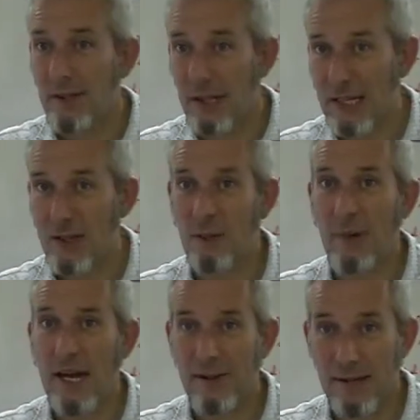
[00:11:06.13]
In
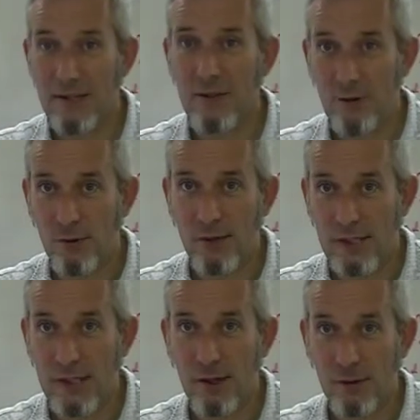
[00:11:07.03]
Japan, this is called an
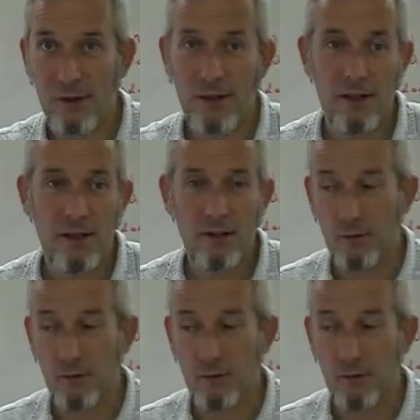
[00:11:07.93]
ICOCA card,